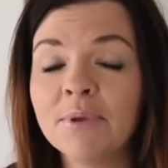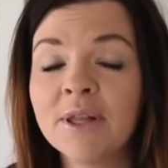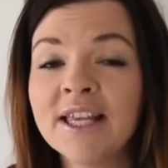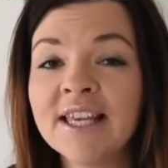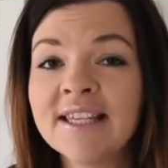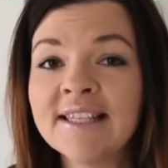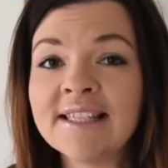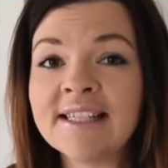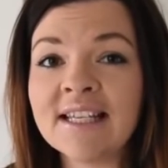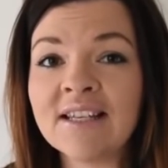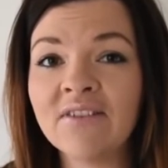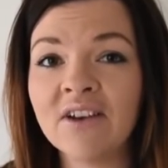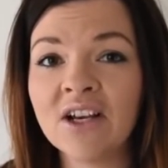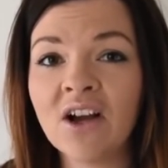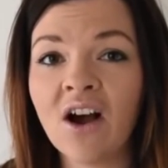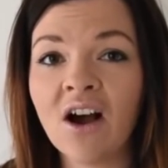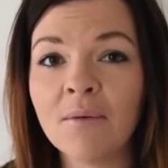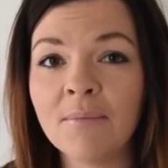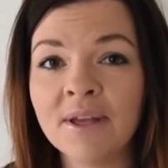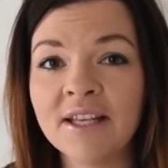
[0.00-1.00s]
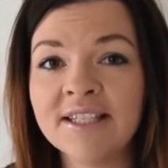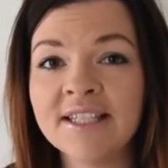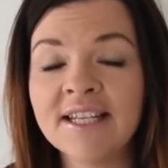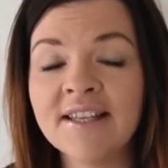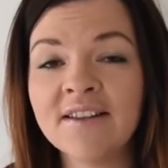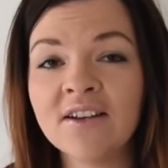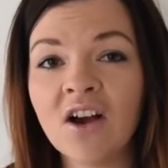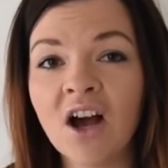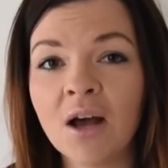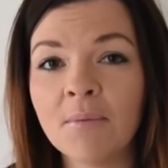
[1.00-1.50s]
please leave a comment
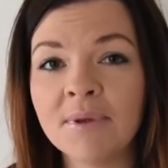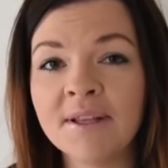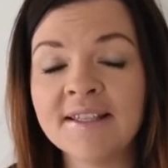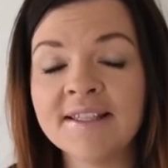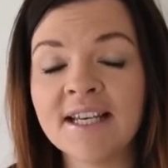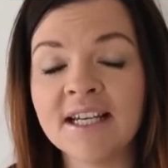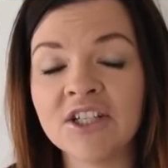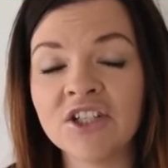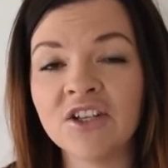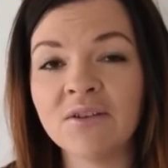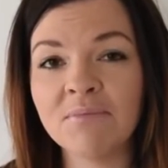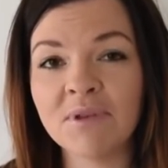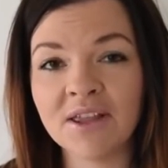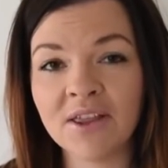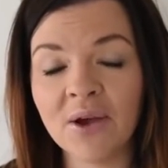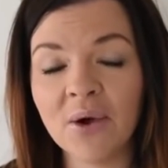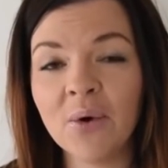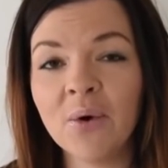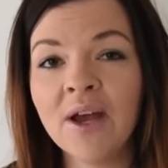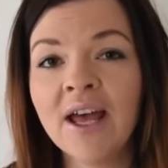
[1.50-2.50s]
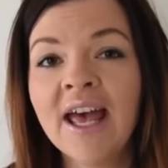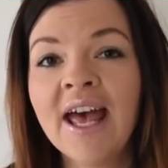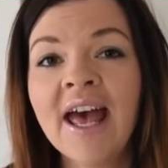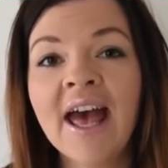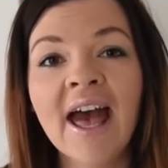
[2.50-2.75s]
in the comment section below.